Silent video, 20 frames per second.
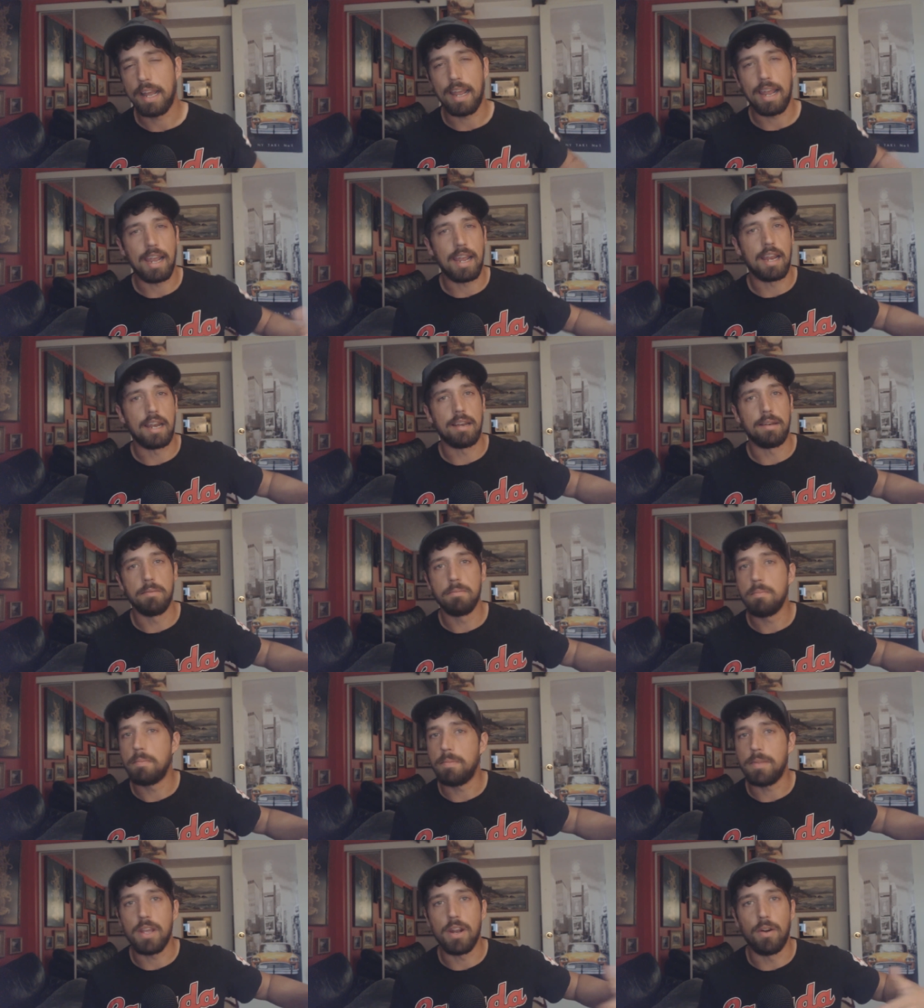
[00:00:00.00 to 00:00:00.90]
and,
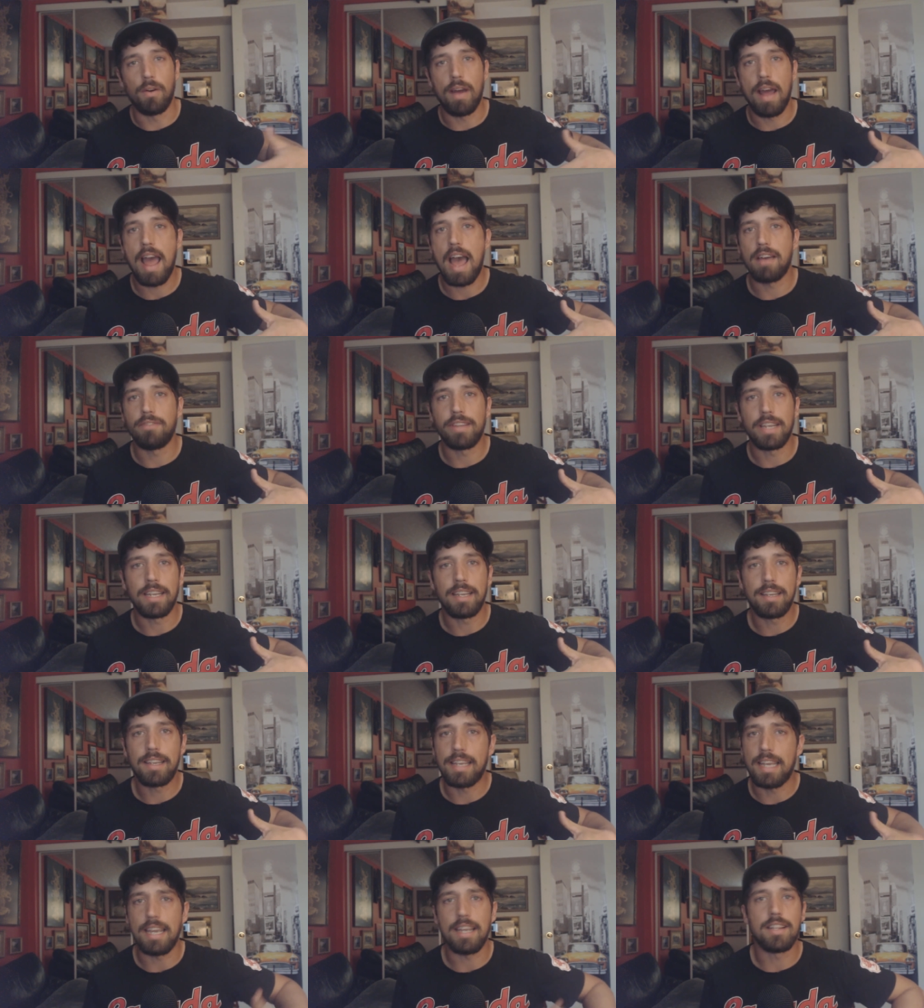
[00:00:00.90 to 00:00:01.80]
you know,
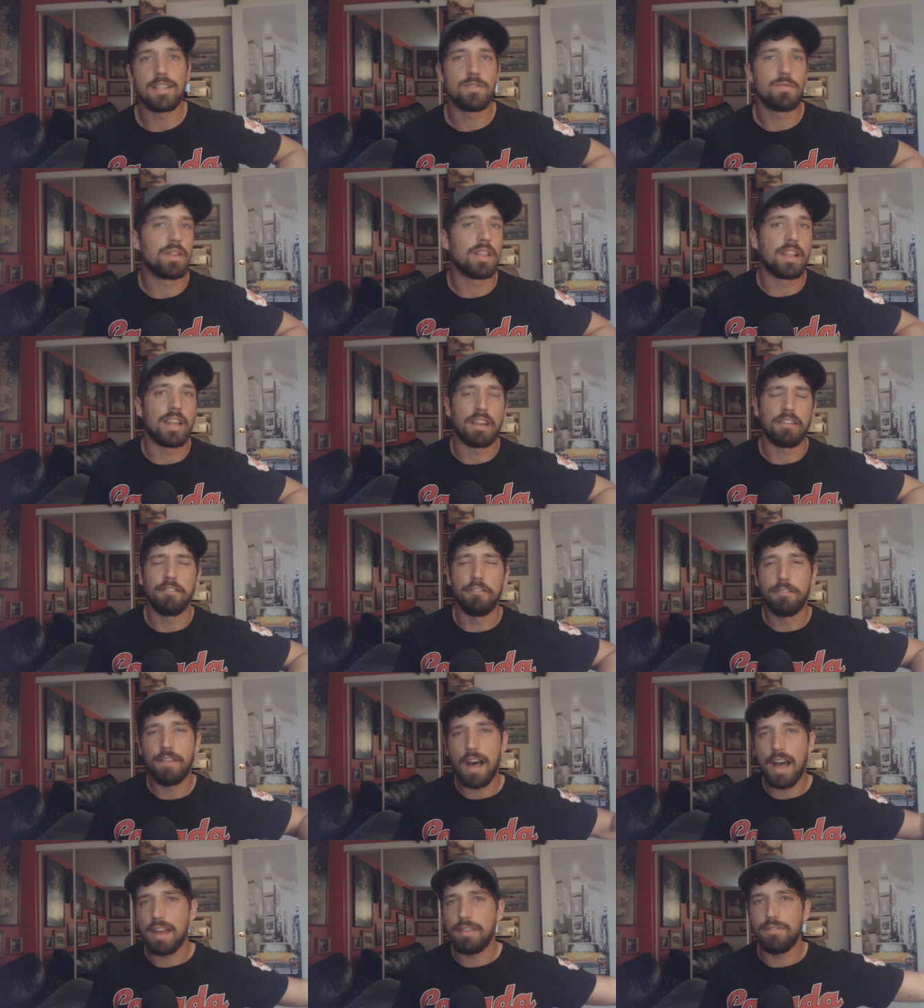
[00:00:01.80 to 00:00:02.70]
having kids with like
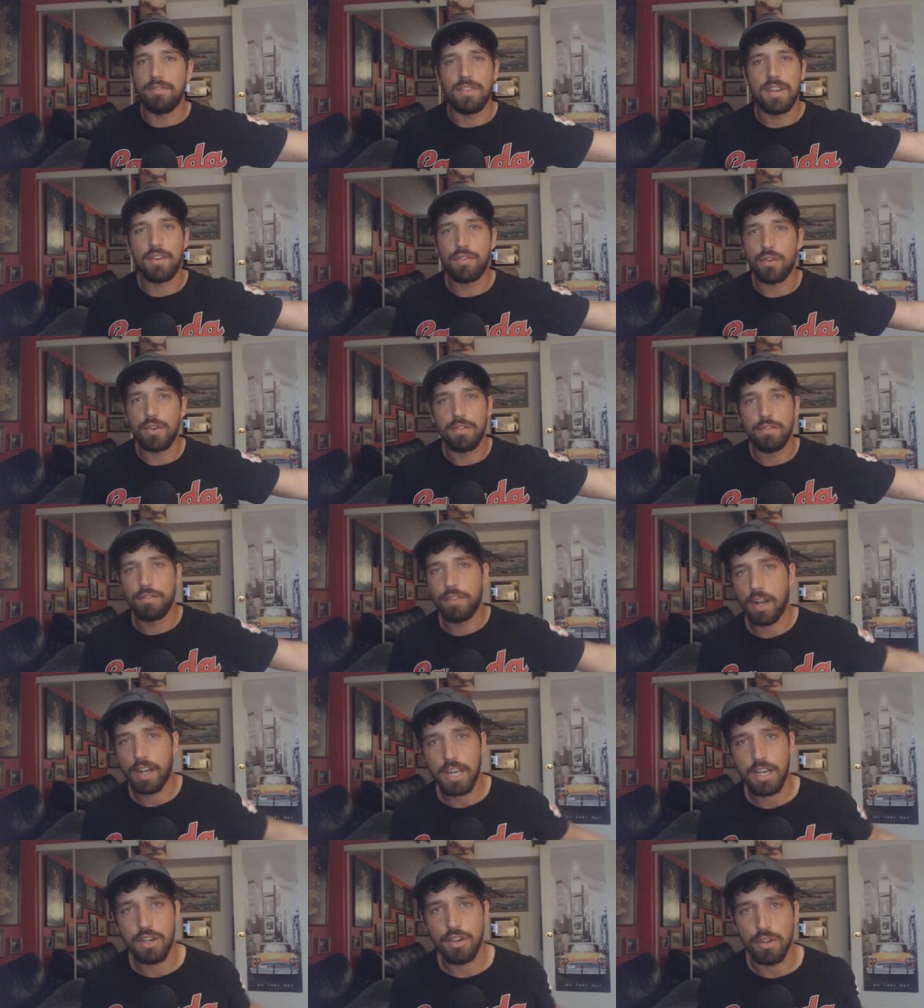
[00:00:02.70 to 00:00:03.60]
five different
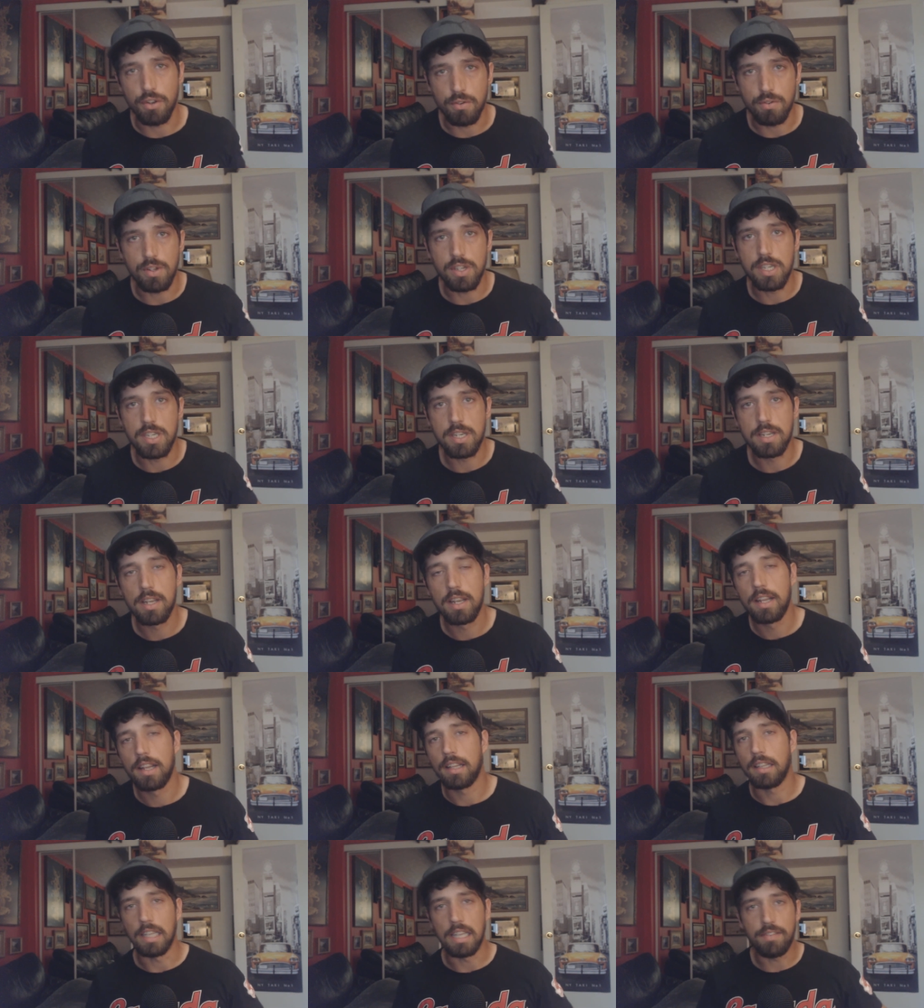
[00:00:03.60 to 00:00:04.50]
fucking dudes
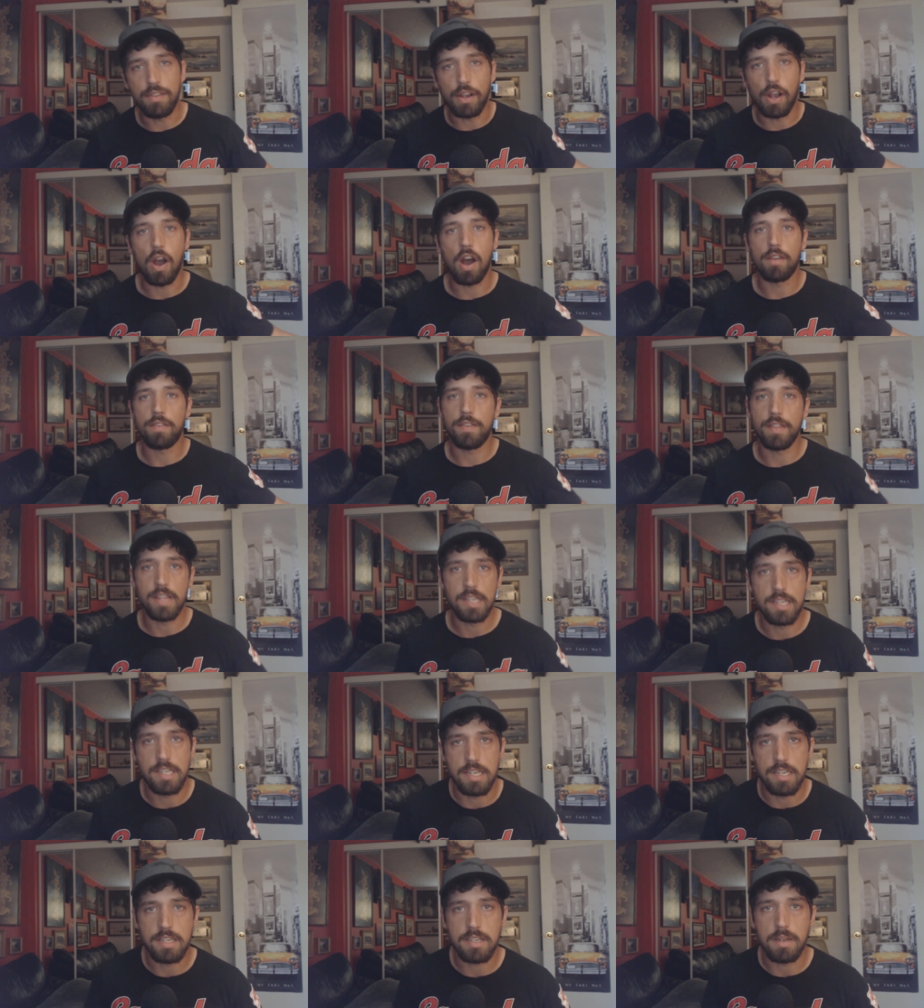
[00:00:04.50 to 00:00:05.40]
living off of
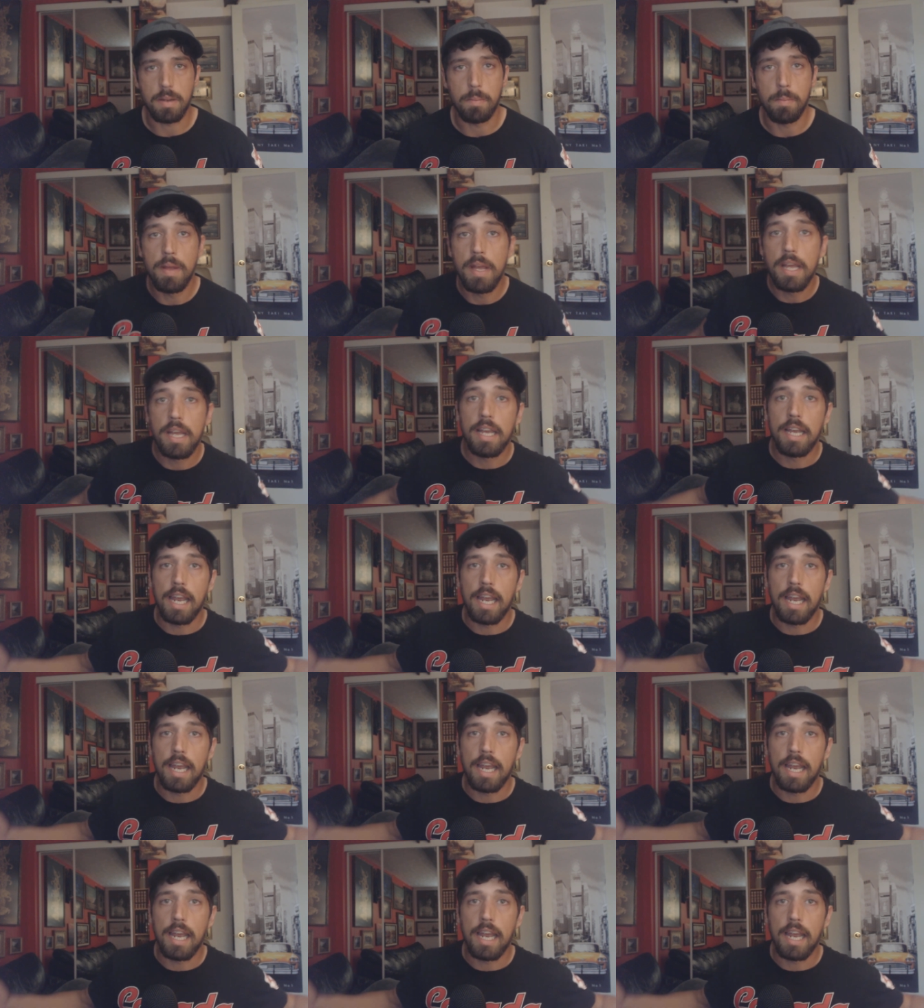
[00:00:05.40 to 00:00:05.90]
the system,